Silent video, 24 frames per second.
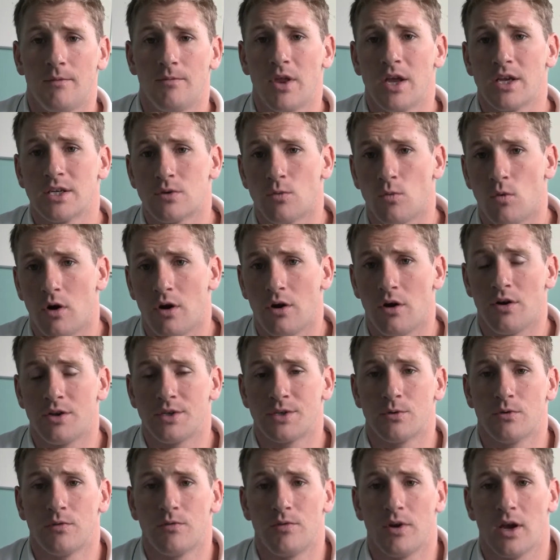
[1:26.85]
S1
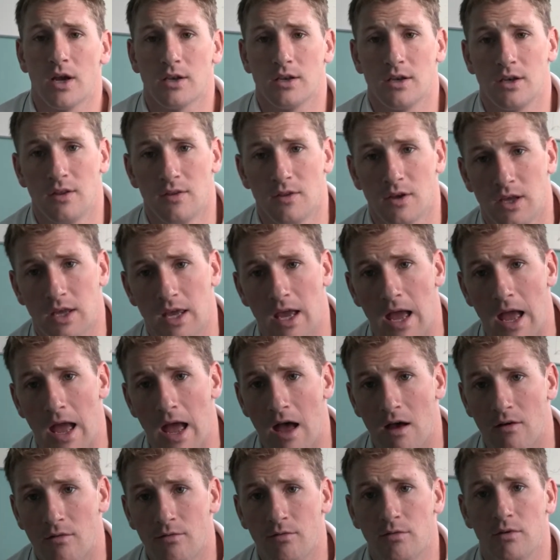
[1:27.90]
also affected in the
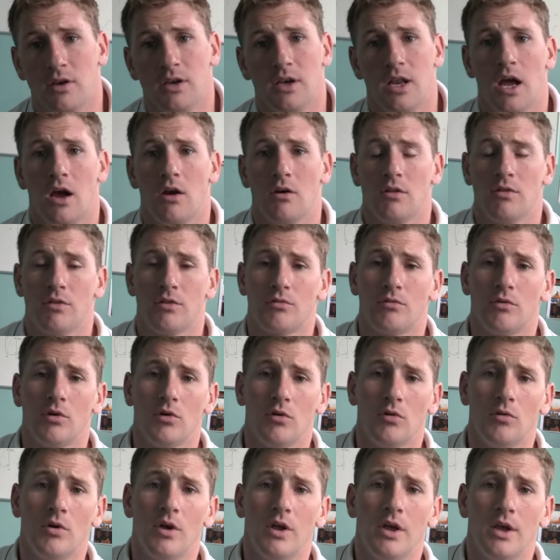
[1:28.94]
calf and down and
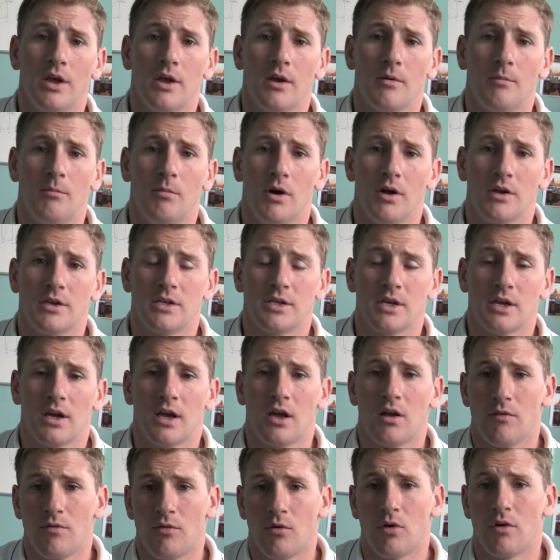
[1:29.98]
through, but
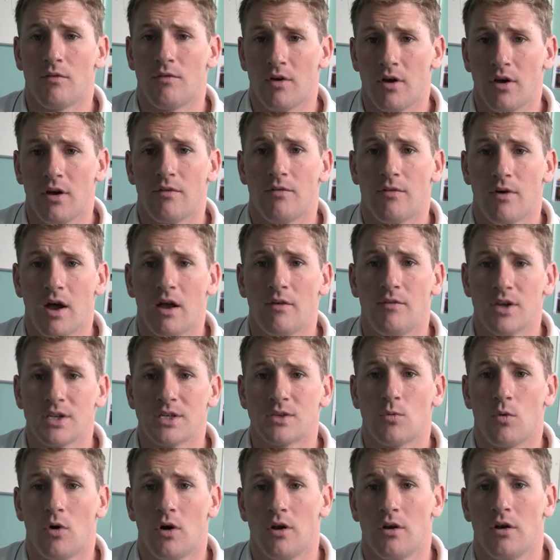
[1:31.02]
L4, L5,
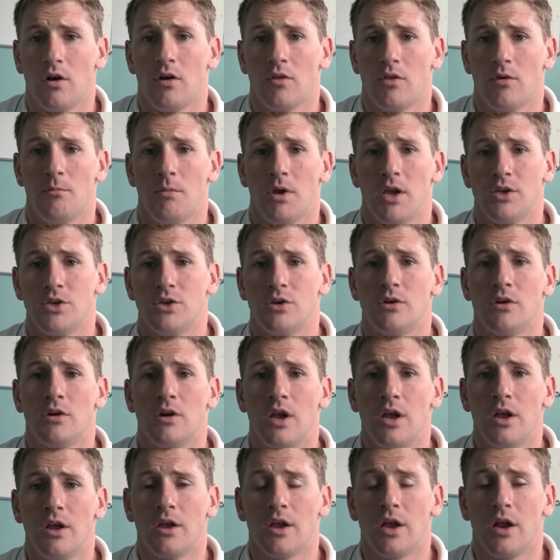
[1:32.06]
S1 are the major
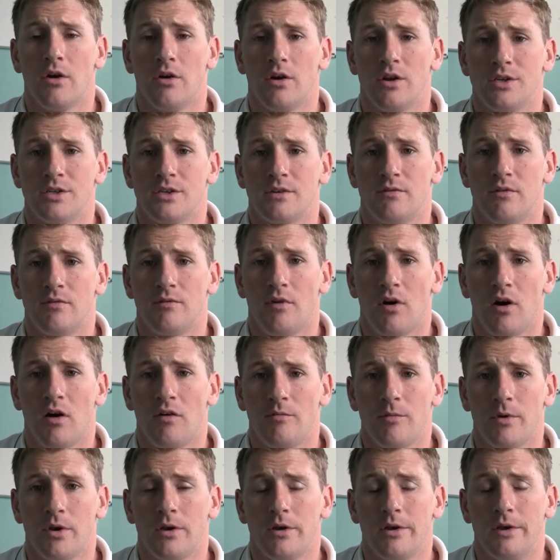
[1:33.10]
areas of
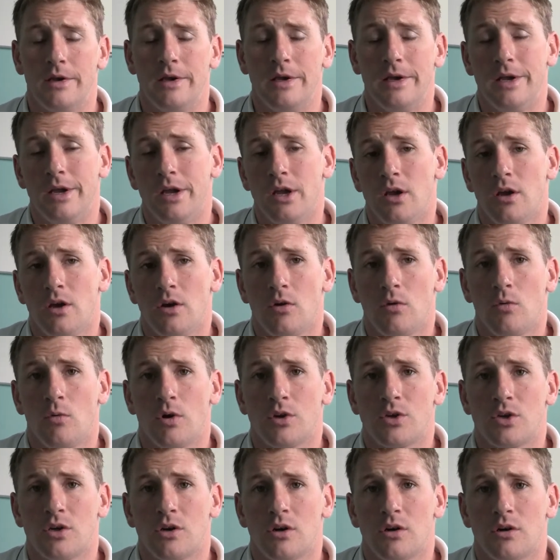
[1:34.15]
involvement.
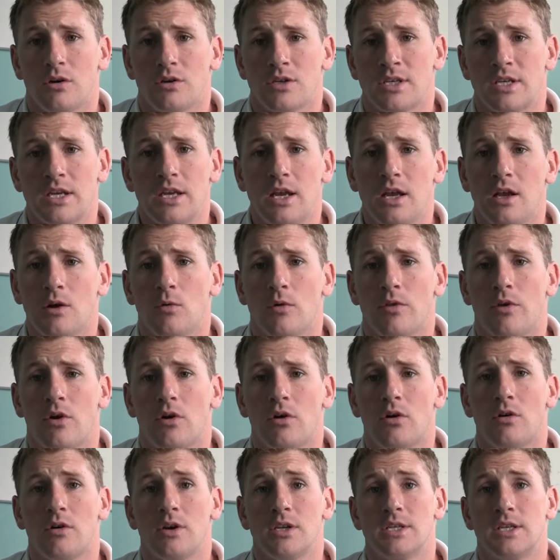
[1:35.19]
What you're seeing with
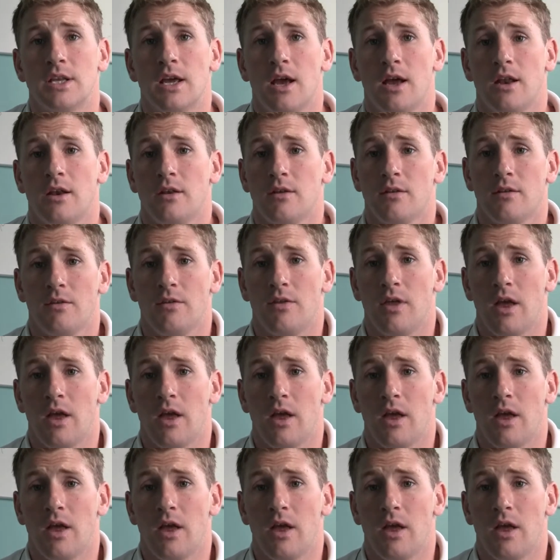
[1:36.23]
her is that